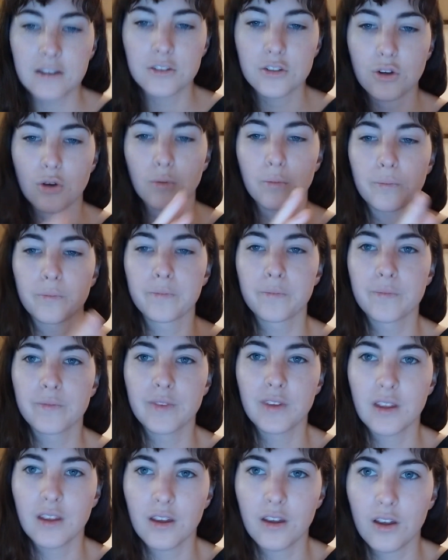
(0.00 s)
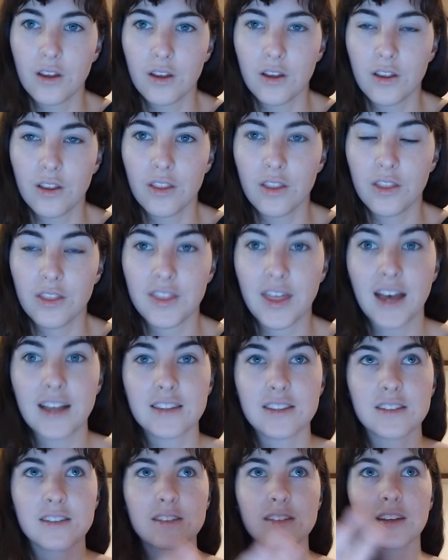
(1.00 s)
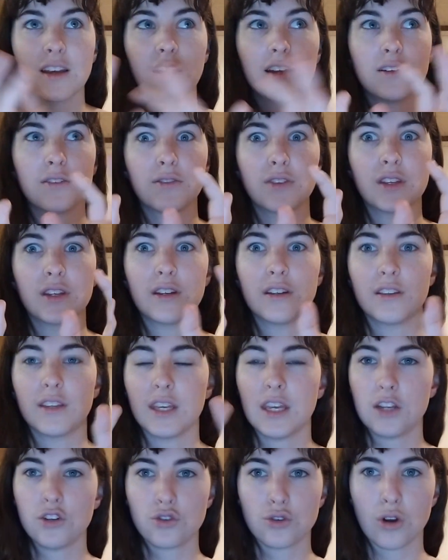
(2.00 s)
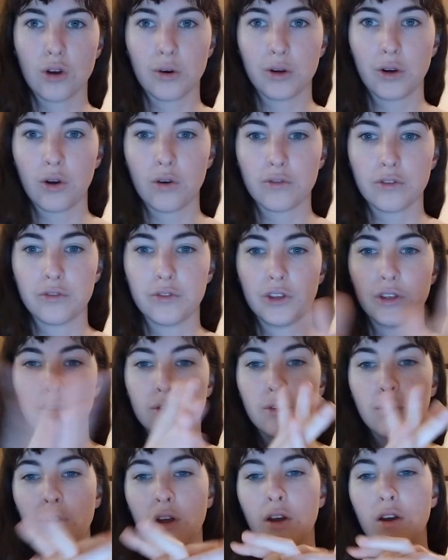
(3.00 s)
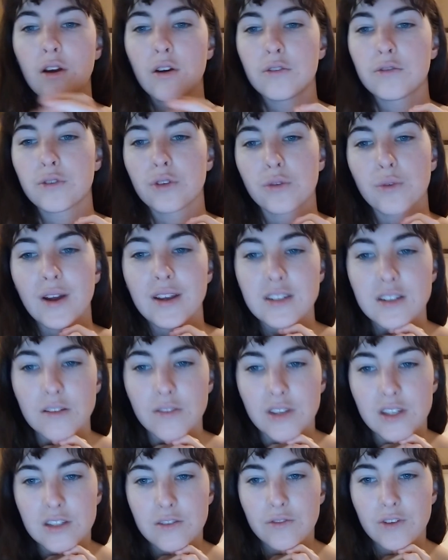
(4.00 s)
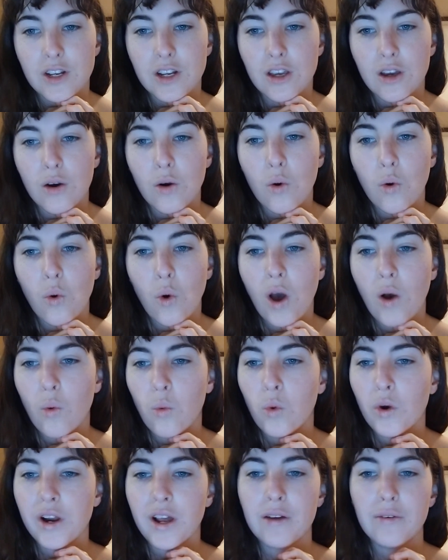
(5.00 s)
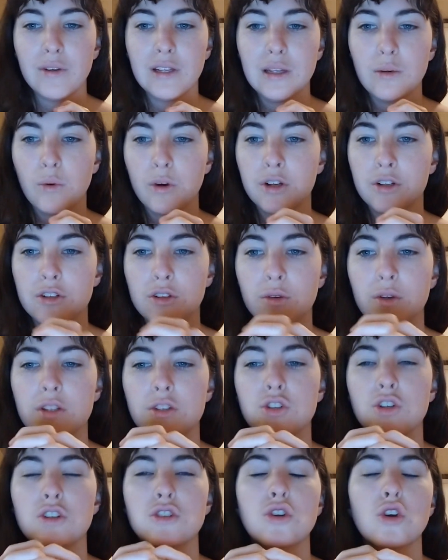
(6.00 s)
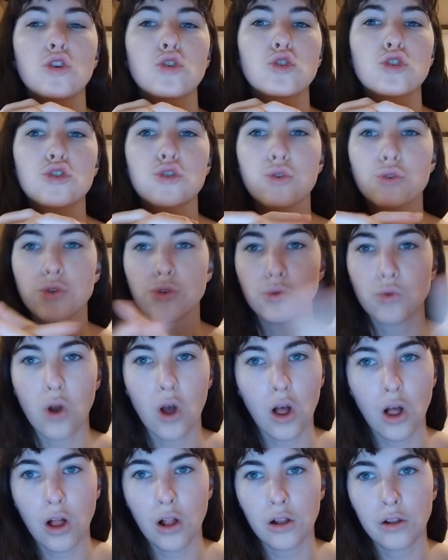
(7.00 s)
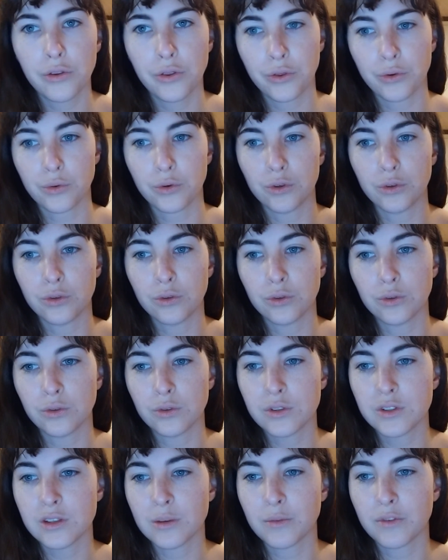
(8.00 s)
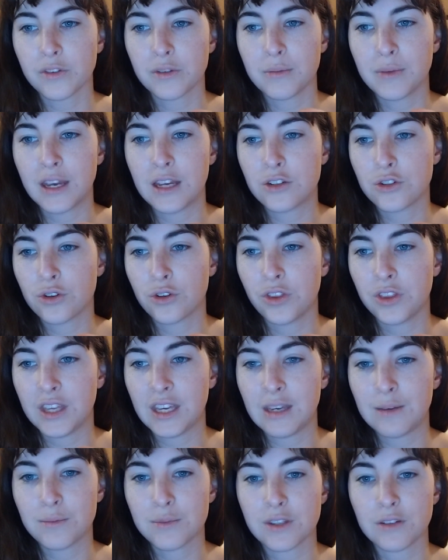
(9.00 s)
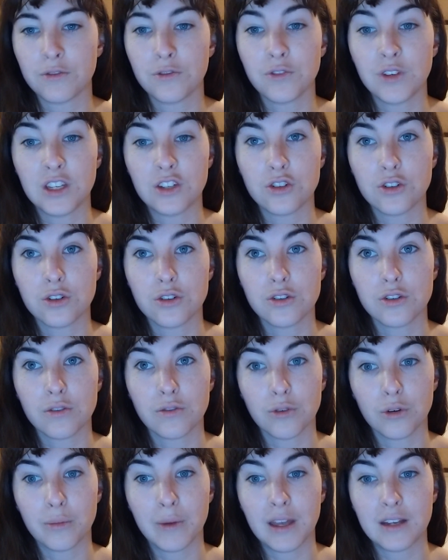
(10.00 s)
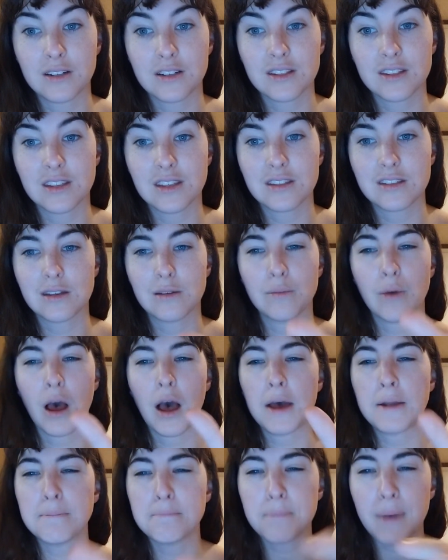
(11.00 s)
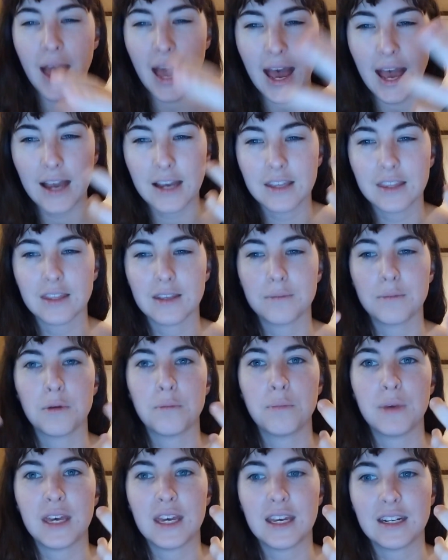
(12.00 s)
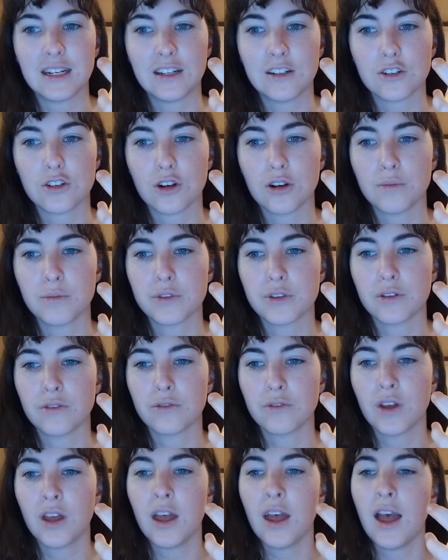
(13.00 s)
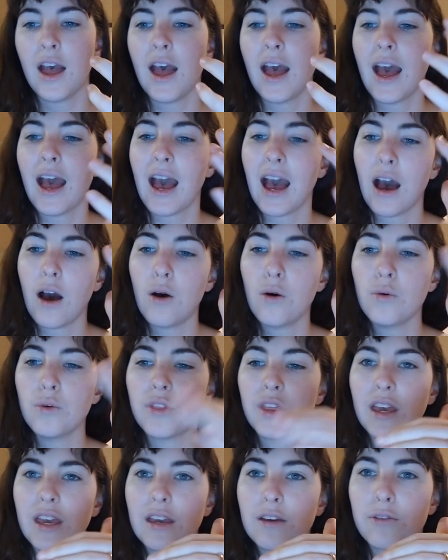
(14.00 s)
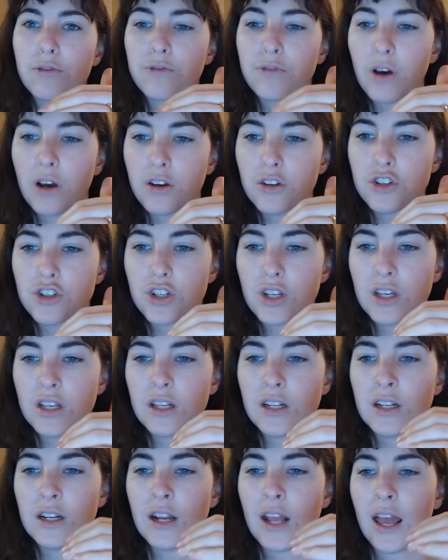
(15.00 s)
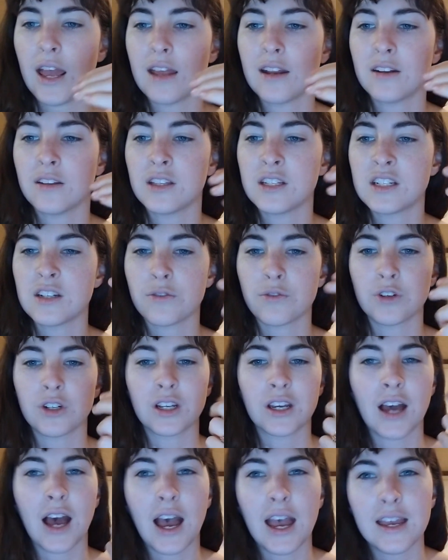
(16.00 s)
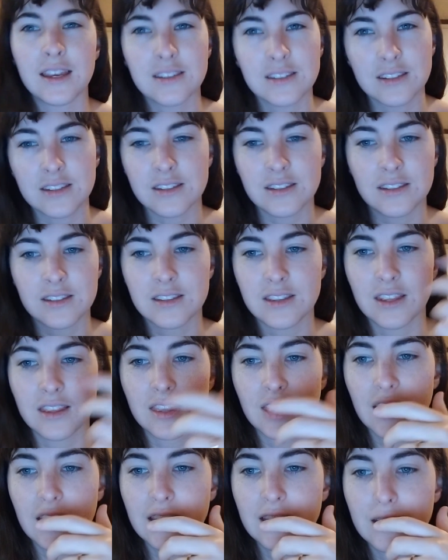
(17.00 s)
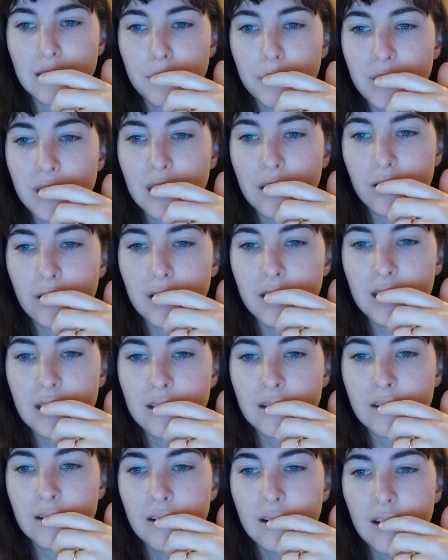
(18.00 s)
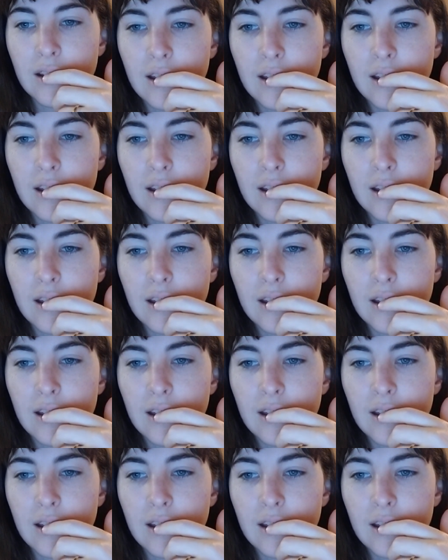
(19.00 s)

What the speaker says: So that's kind of the intro and overview. For the rest of this video, what I really want to do is just trawl through some of the major themes and features of Romanticism, unpack them a bit in terms of how they function and the different guises that they can appear in.